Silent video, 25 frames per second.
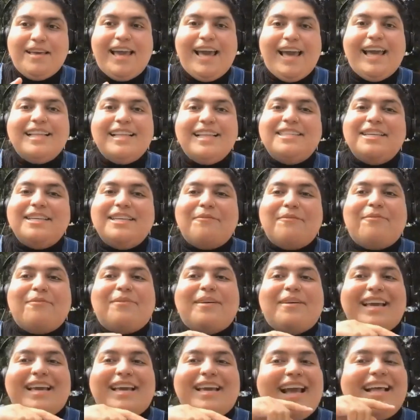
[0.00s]
and
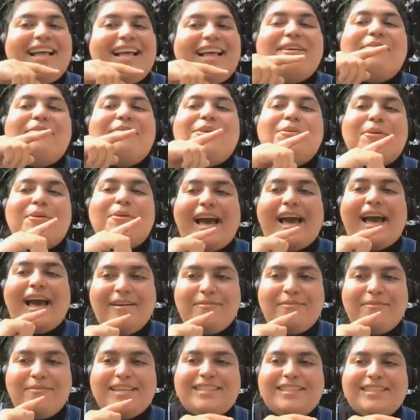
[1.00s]
if you
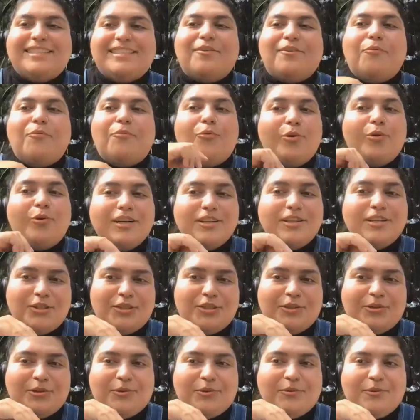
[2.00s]
haven't, would
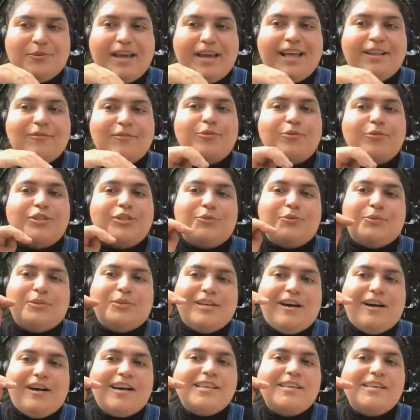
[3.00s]
you
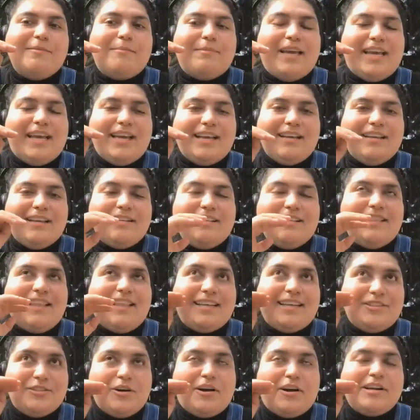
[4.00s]

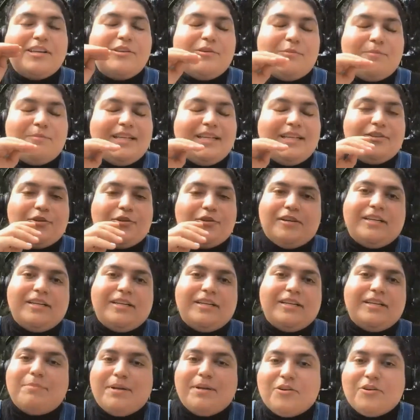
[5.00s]
document your
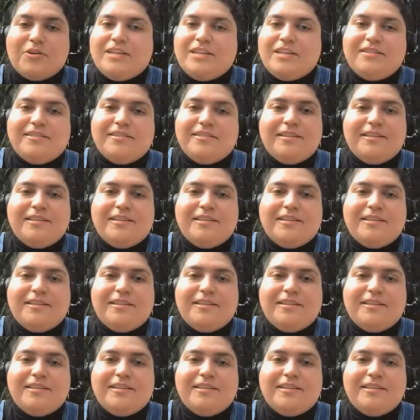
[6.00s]
experience